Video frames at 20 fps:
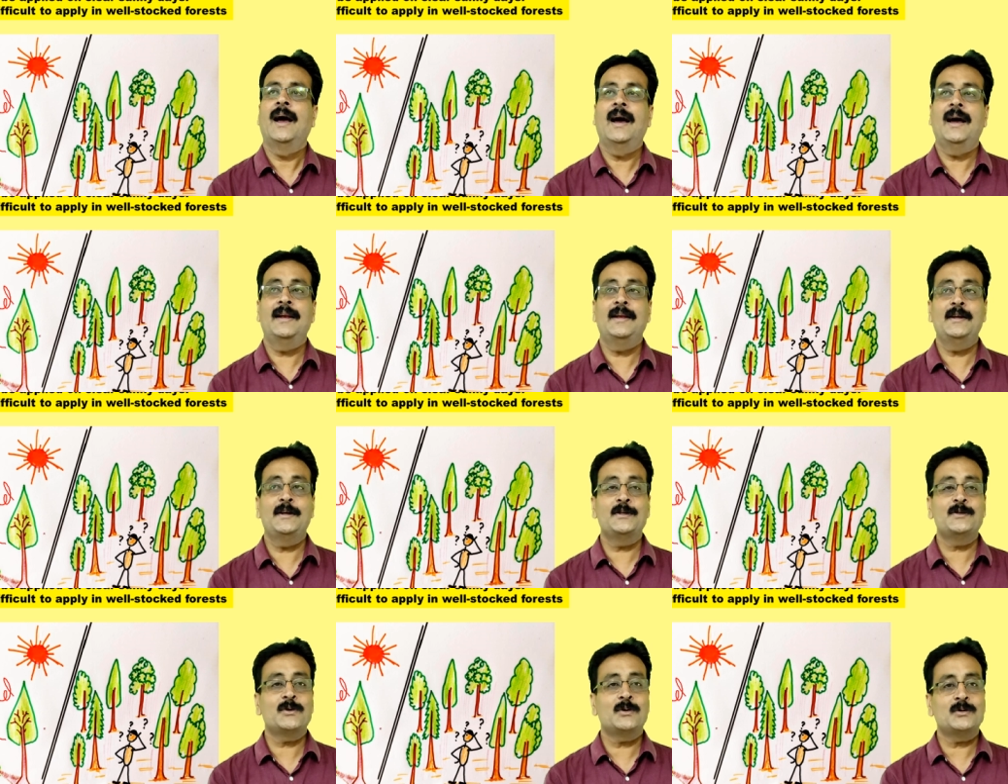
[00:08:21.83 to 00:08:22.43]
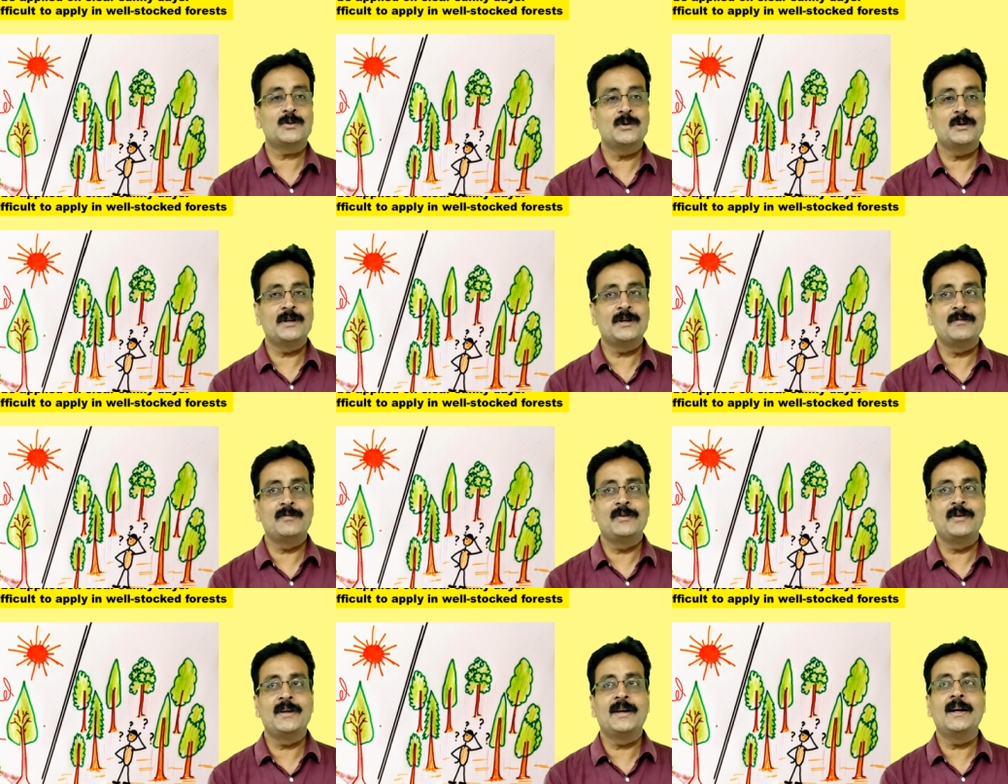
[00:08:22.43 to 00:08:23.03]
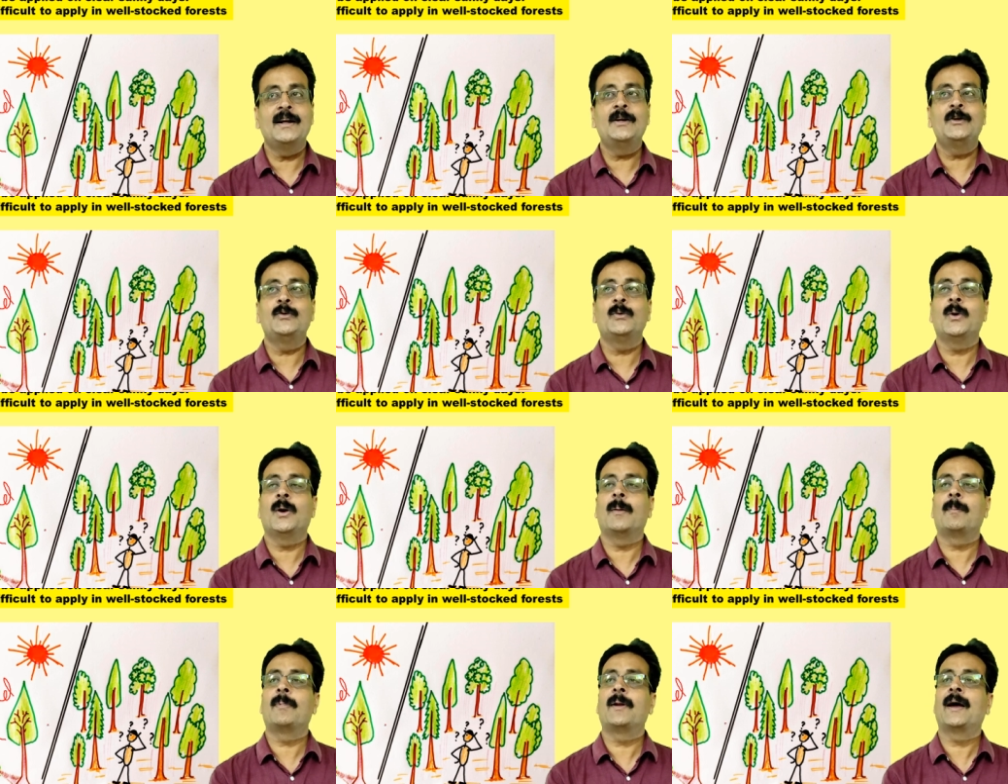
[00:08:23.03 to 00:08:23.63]
And it is also difficult
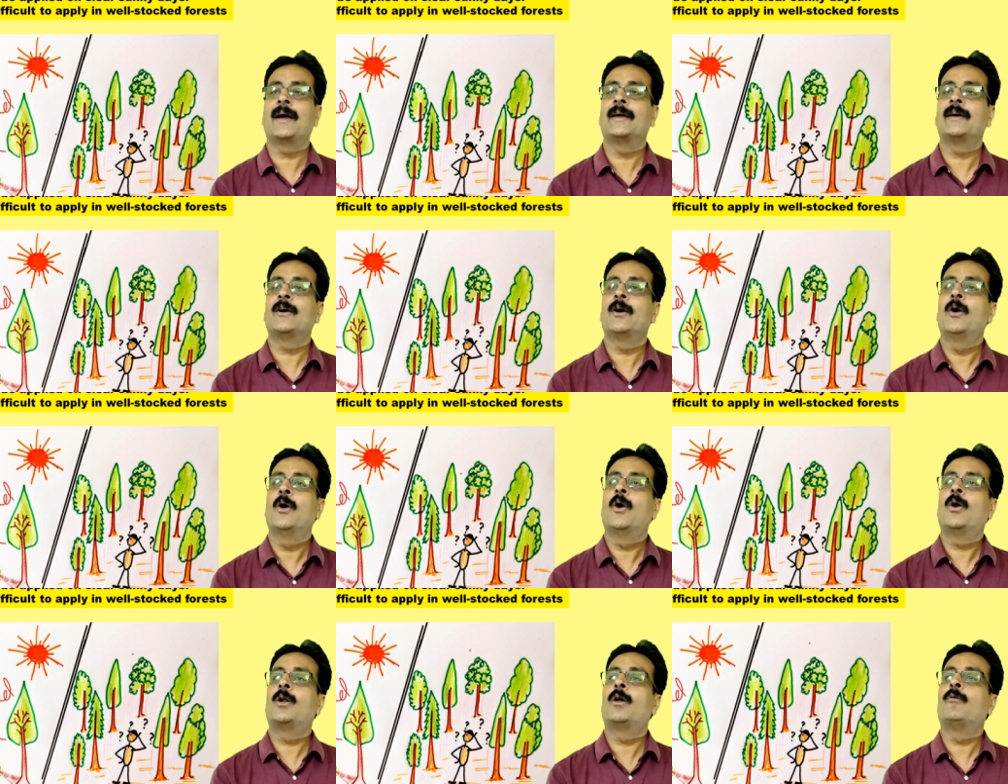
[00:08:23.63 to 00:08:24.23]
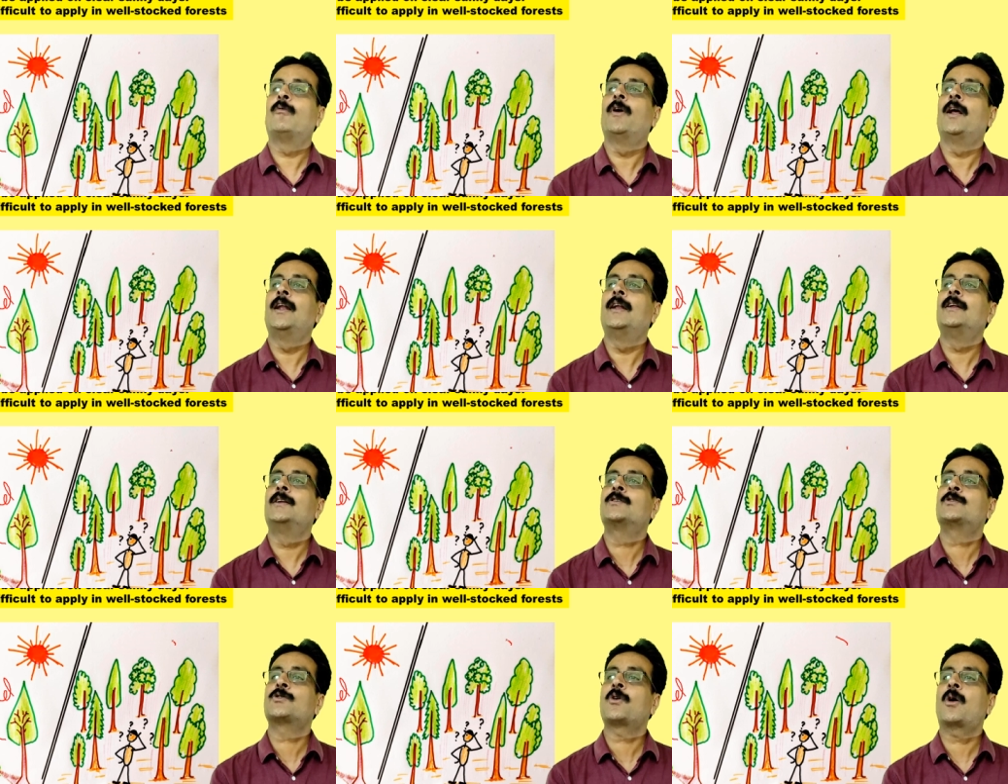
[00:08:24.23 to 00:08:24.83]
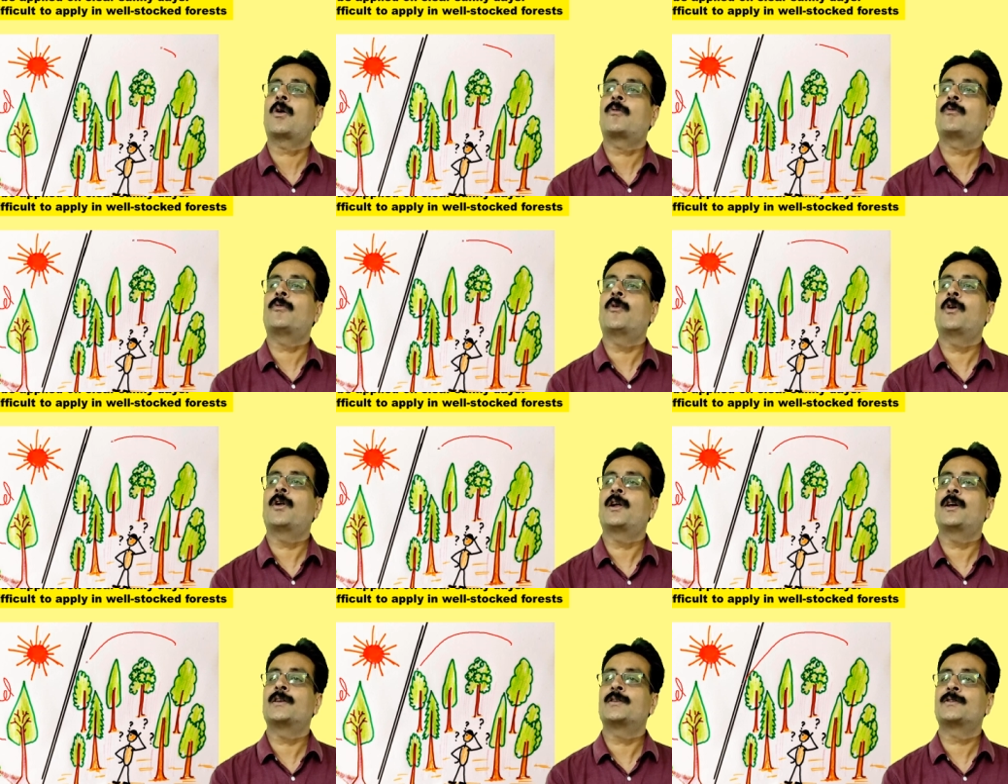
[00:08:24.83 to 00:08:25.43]
to apply on a well-stocked
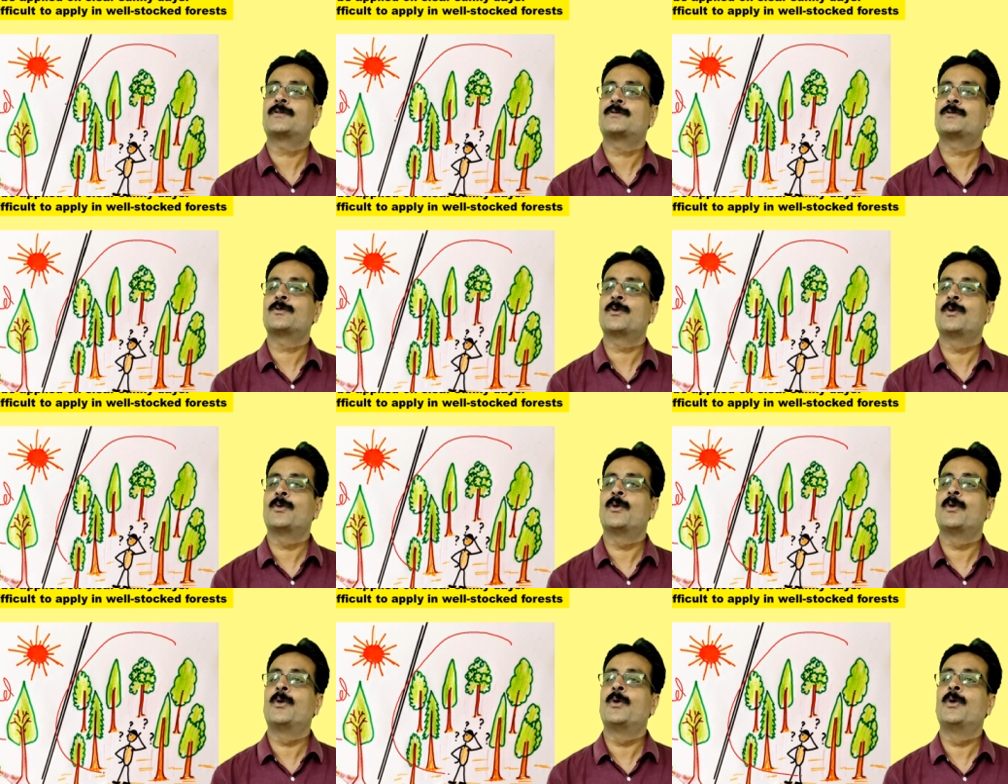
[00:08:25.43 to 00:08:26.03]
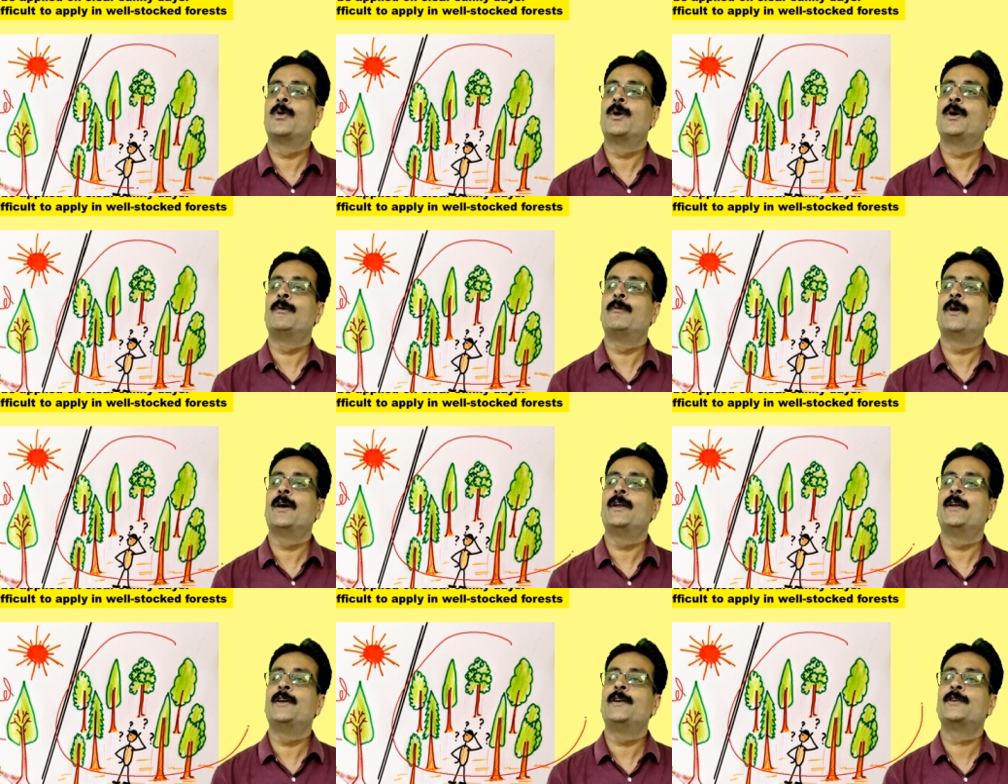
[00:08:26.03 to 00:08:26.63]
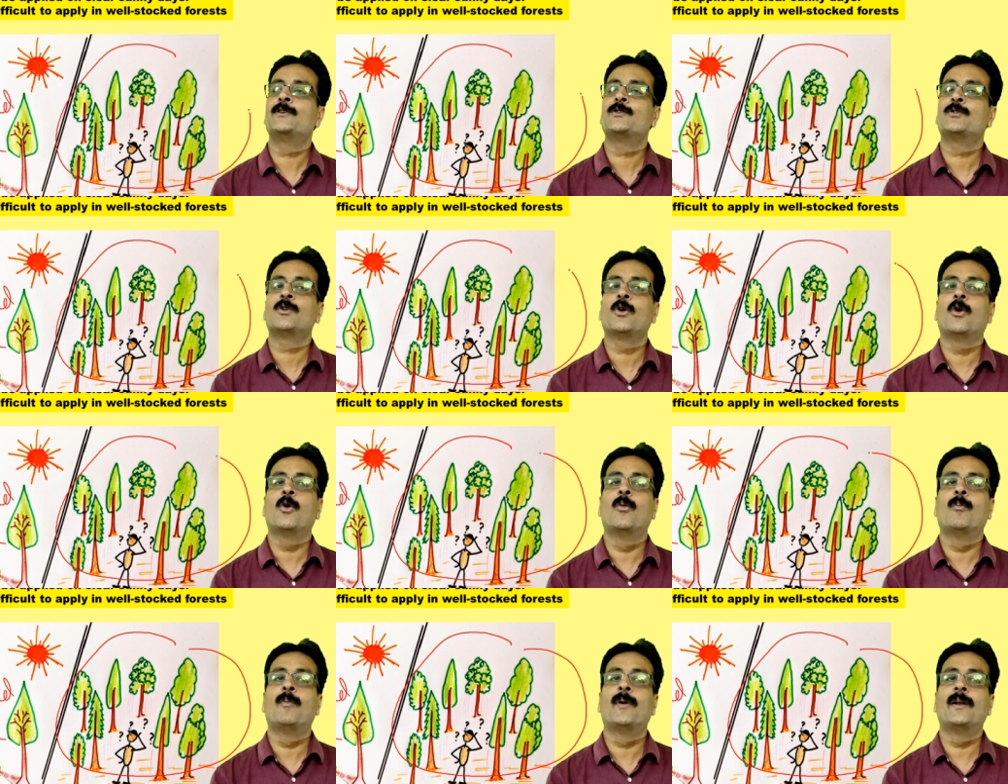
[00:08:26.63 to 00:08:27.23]
forest. So when it is on
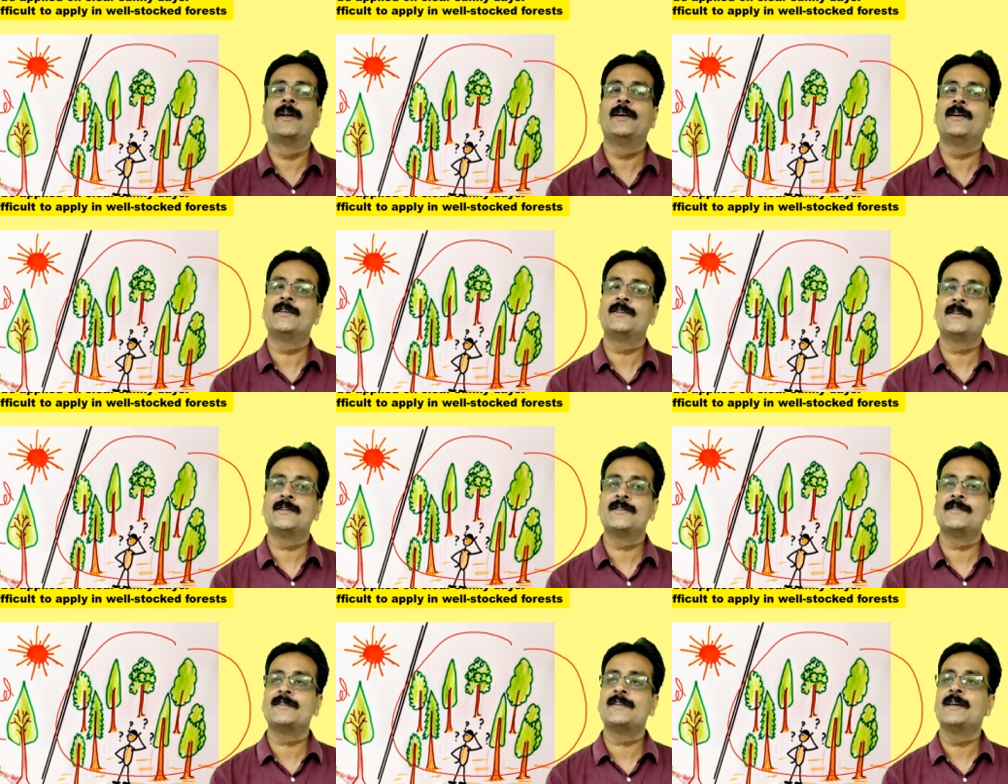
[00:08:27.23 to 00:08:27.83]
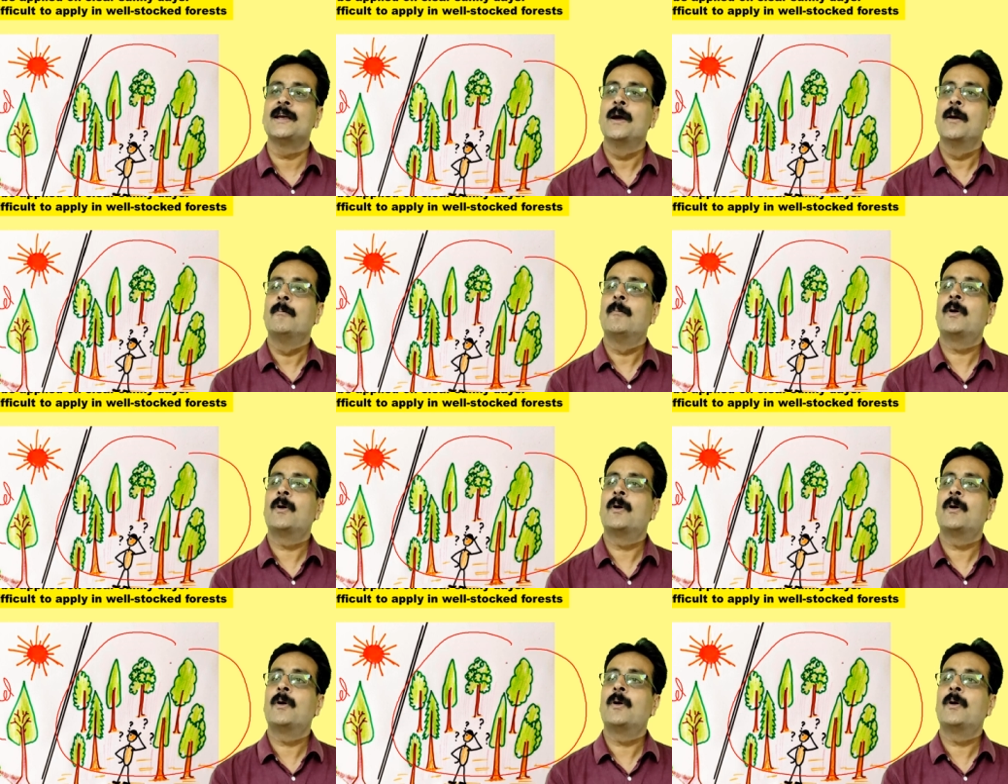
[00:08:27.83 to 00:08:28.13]
the open, it is easy.